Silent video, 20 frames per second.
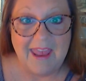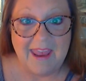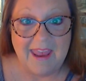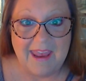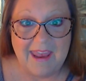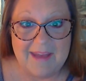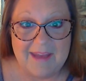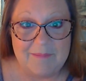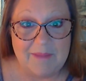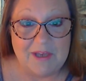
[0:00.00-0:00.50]

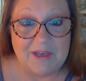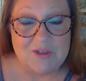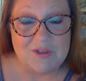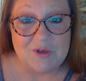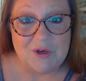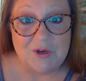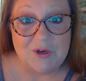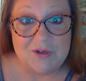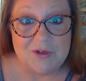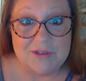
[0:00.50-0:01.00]
And make
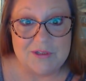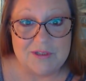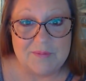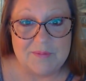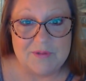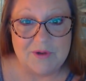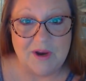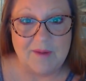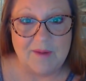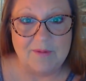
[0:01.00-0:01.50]
sure you're a
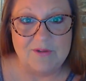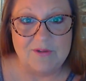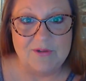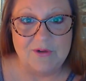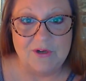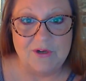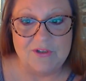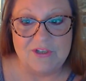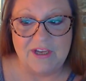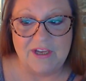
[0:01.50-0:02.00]
subscriber to
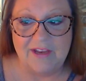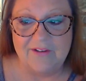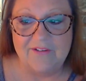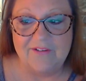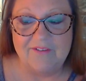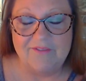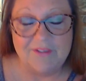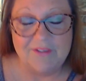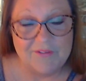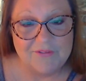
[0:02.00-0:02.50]
our channel,
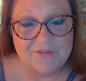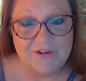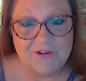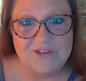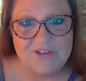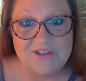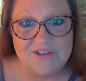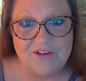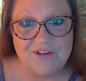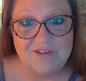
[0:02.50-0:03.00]
and feel free
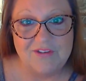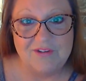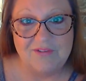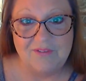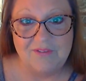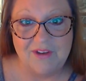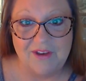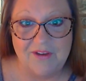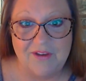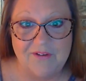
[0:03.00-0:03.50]
to share this
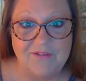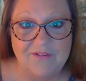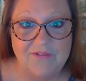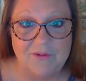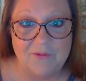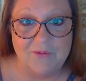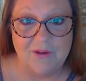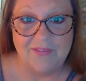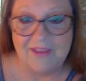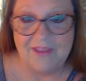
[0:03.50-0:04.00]
video if
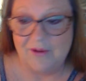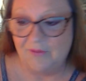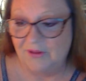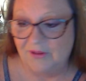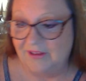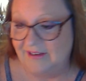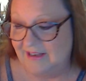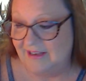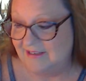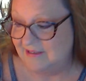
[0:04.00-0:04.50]
you want. That
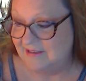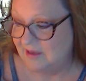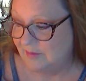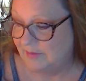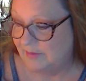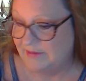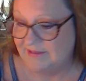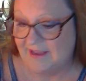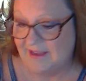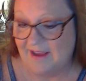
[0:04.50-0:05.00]
really does
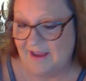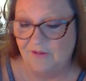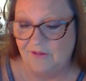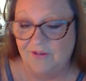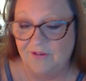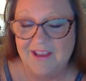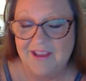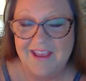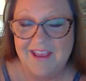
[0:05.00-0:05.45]
help us out.